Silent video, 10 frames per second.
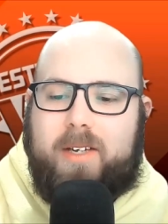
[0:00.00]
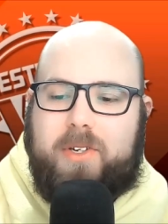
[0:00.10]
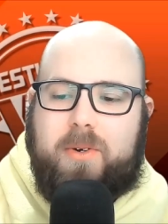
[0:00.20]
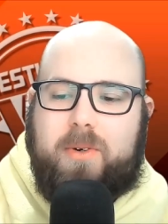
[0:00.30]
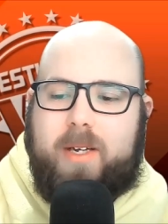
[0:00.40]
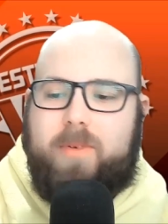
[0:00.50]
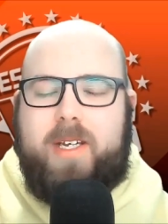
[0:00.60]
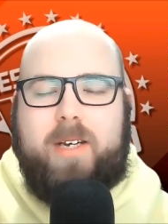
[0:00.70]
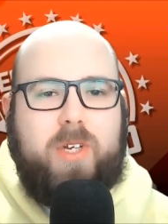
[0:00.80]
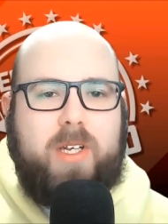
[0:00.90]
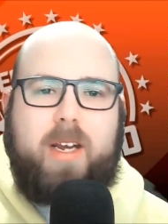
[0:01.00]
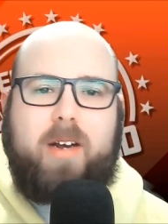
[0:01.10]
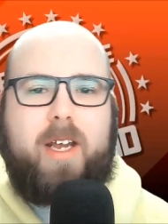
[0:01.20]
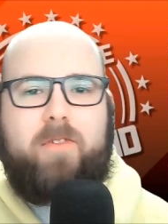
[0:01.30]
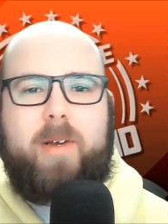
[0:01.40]
So he was he was just there
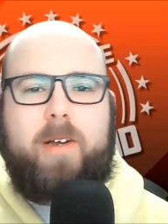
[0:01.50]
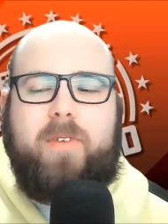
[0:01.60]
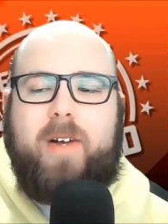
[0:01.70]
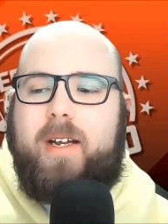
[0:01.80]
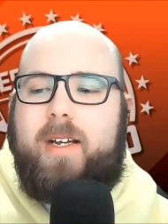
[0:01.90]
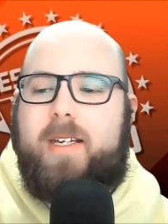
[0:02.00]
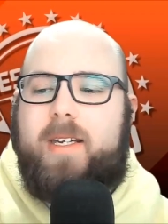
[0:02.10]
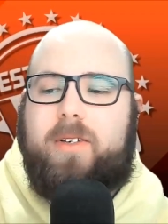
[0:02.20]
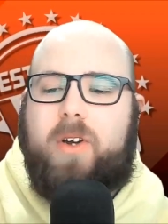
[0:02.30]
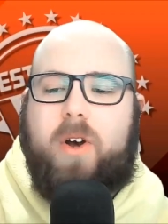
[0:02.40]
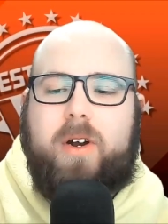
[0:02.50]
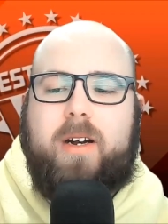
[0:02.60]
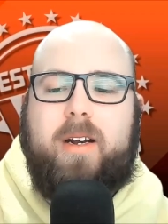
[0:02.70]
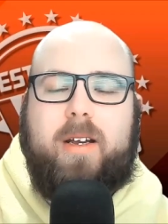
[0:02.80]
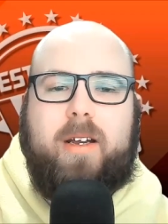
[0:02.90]
to have a bit of fun until
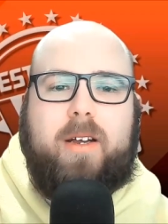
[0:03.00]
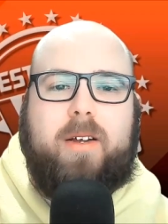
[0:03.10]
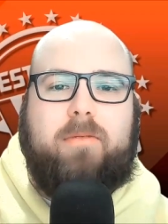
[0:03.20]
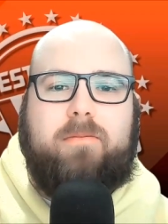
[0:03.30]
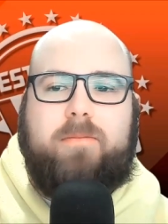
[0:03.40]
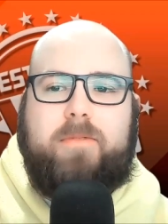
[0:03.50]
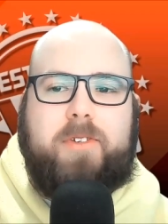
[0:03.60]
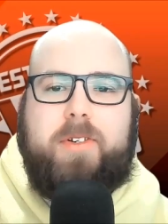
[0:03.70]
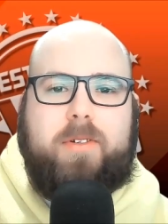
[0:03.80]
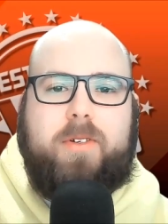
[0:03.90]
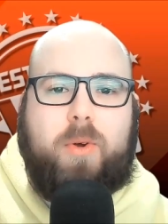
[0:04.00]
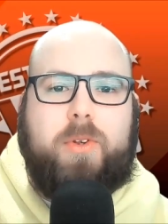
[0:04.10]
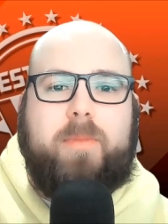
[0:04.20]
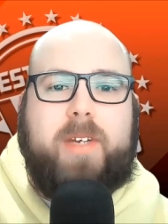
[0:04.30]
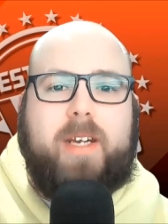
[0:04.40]
Connor
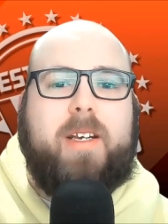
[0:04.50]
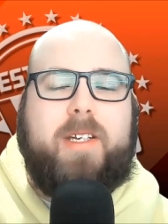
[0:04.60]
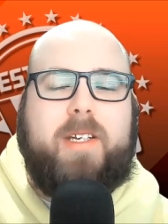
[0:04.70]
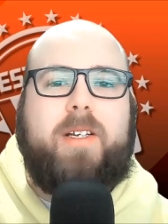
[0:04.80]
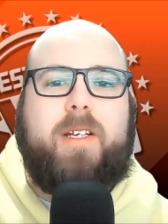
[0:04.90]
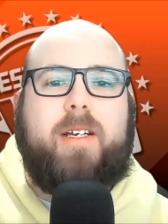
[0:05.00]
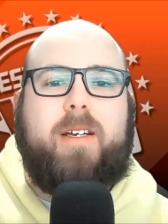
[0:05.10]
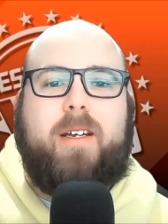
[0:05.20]
told him to take it seriously.